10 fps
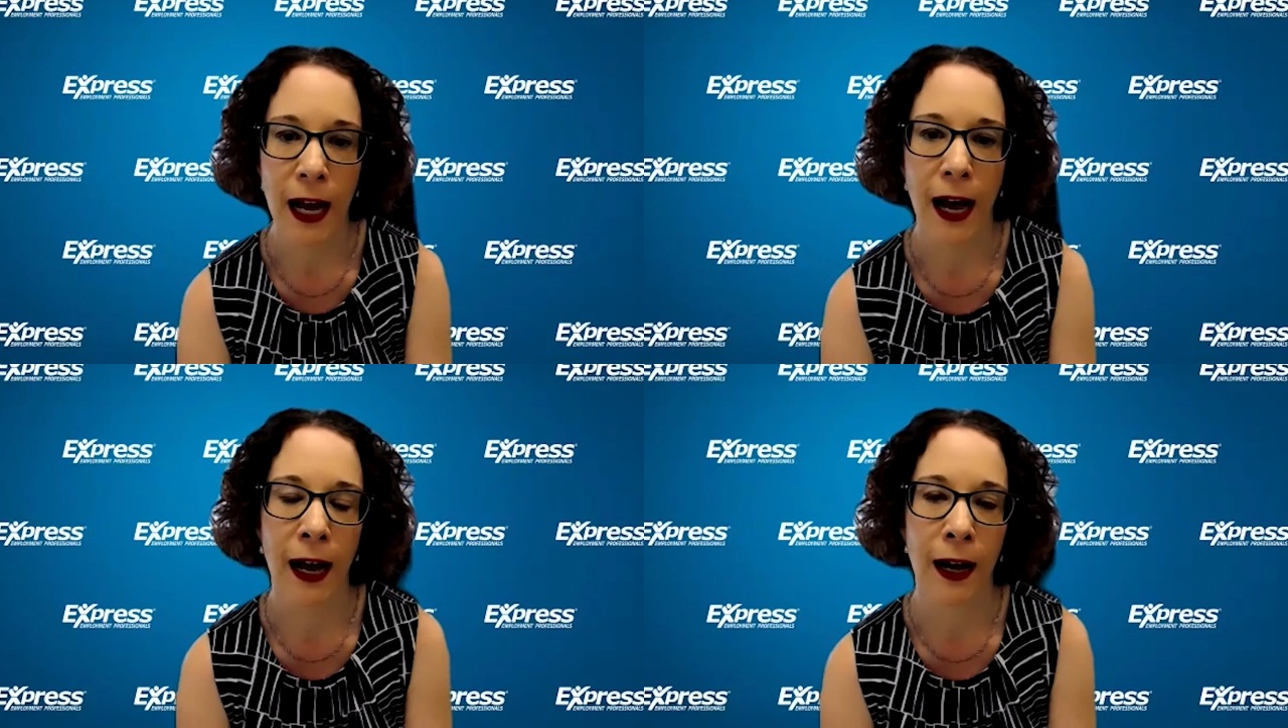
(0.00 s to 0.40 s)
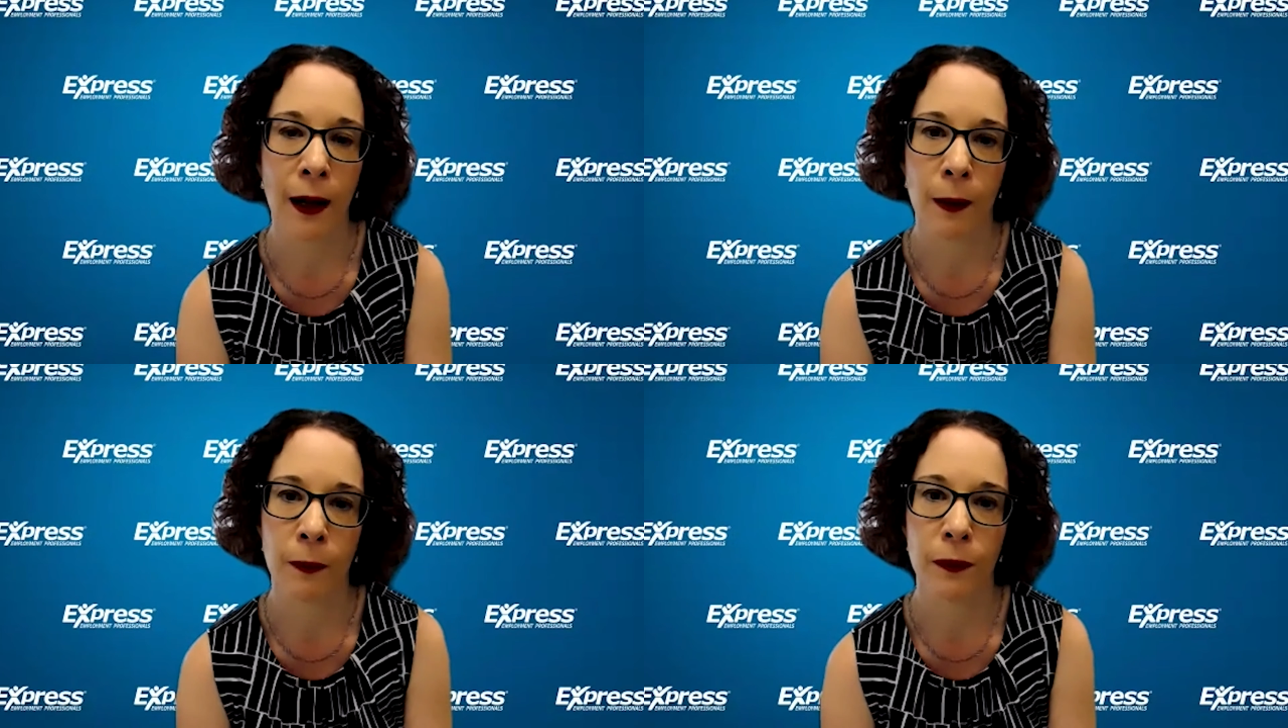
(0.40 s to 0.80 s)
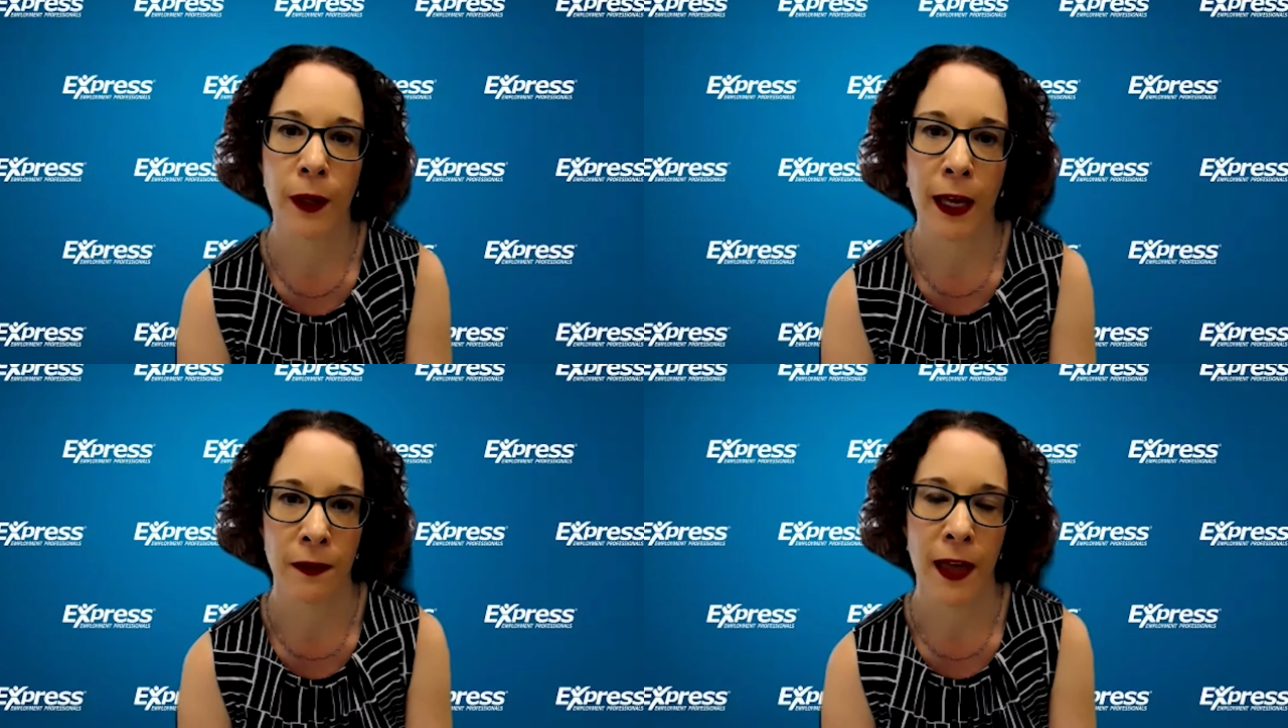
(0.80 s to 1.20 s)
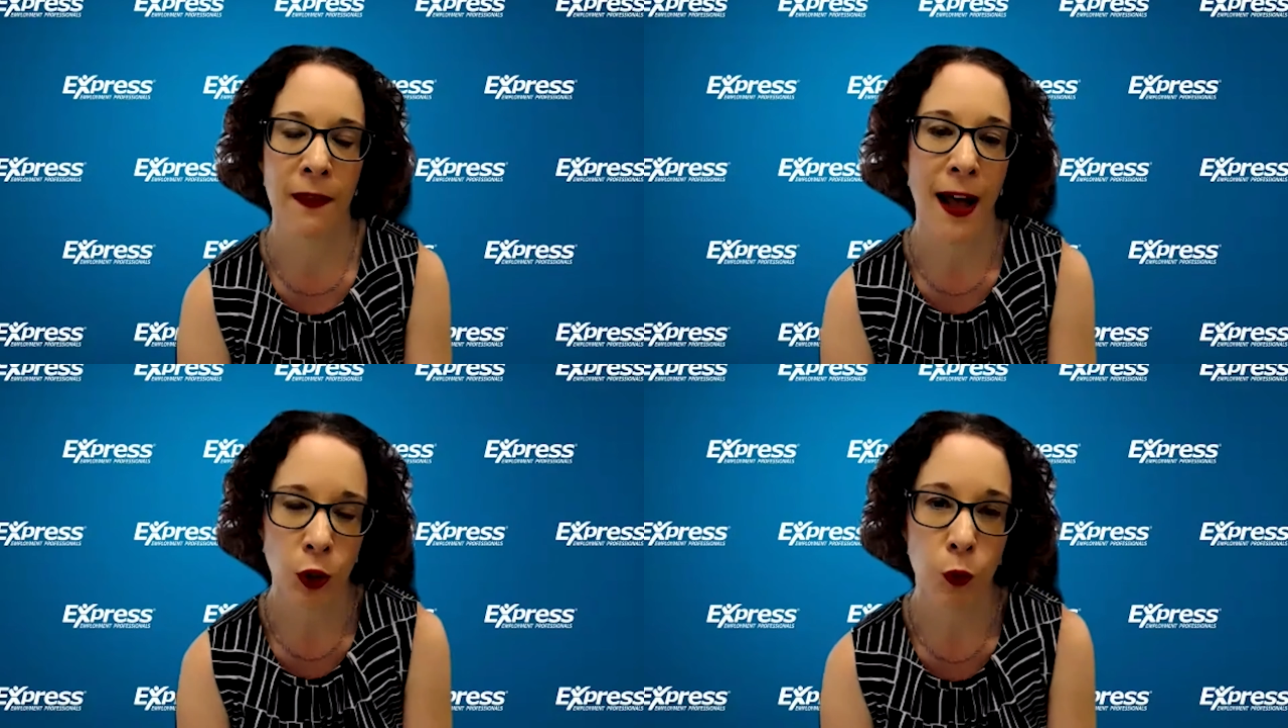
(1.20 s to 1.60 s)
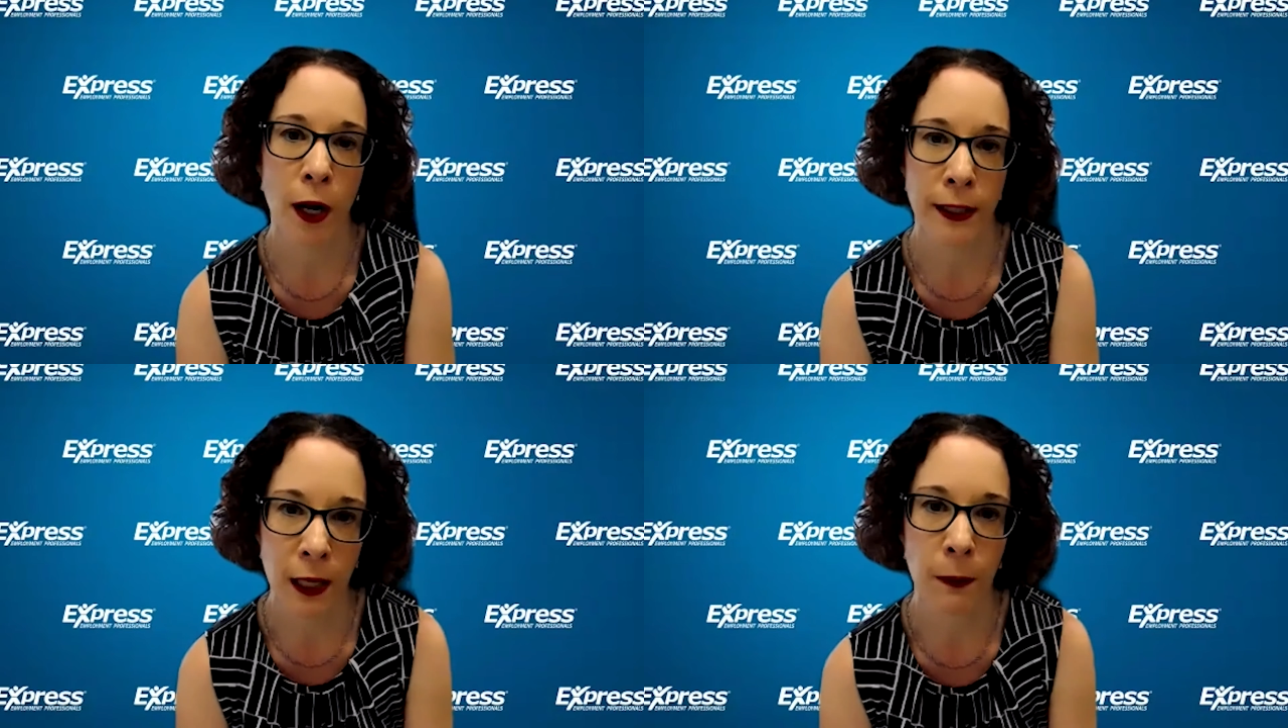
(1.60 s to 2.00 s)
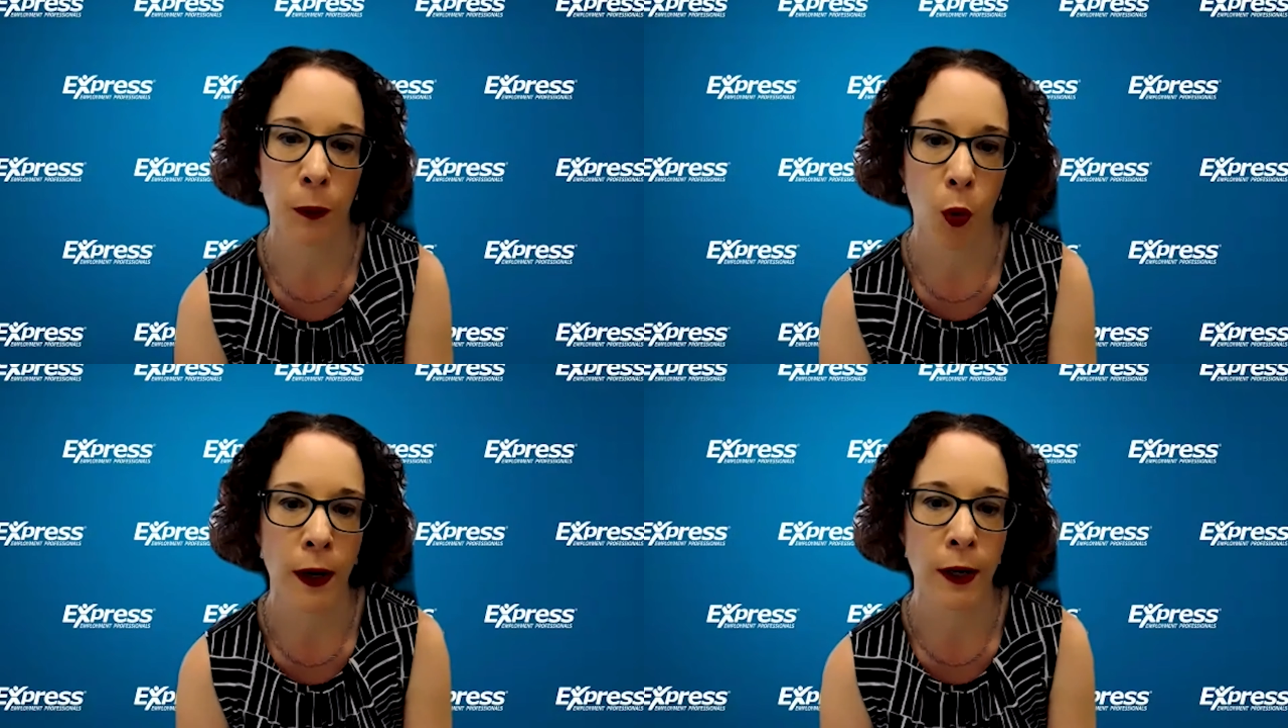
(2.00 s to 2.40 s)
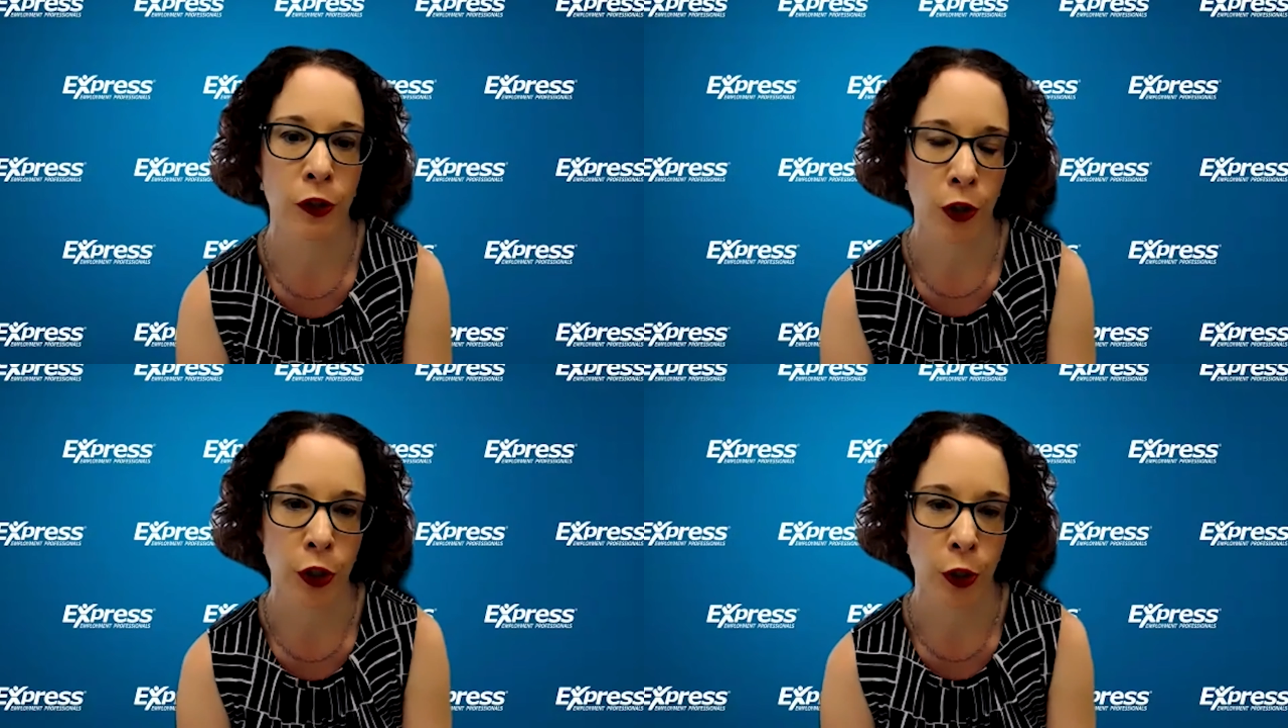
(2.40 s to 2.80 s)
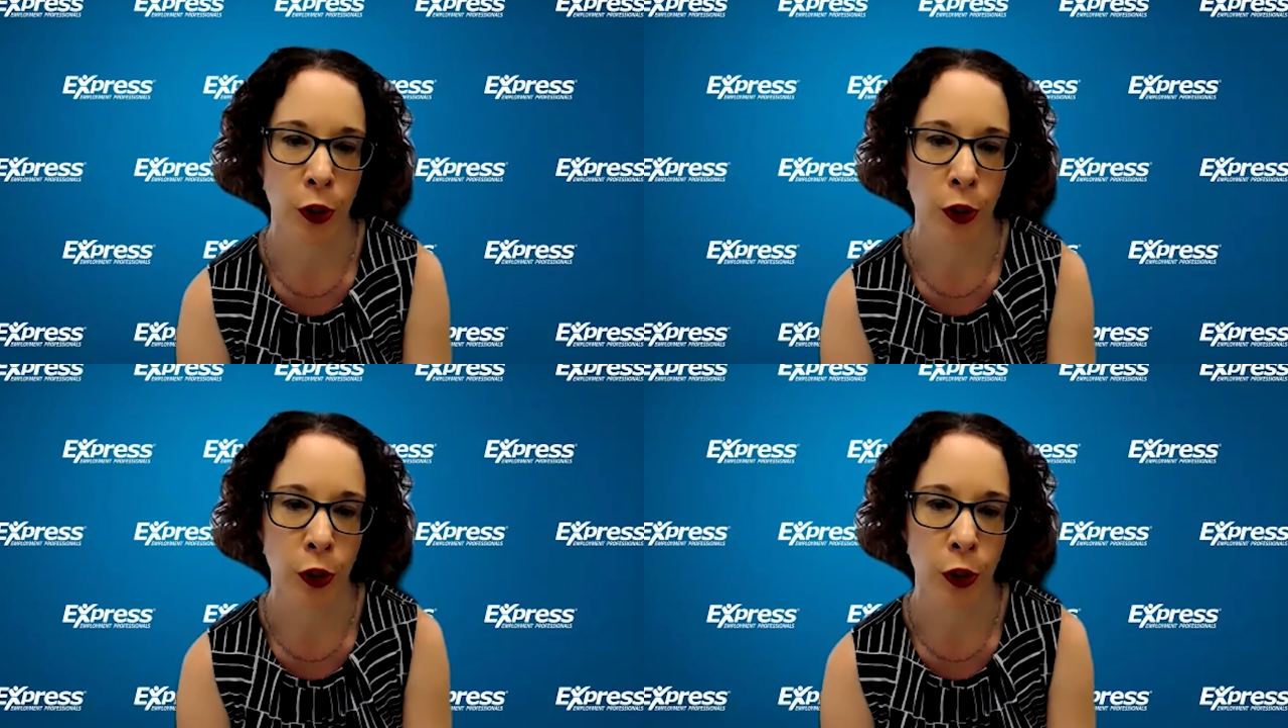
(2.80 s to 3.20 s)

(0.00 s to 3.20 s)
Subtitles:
And that's what some employers are doing.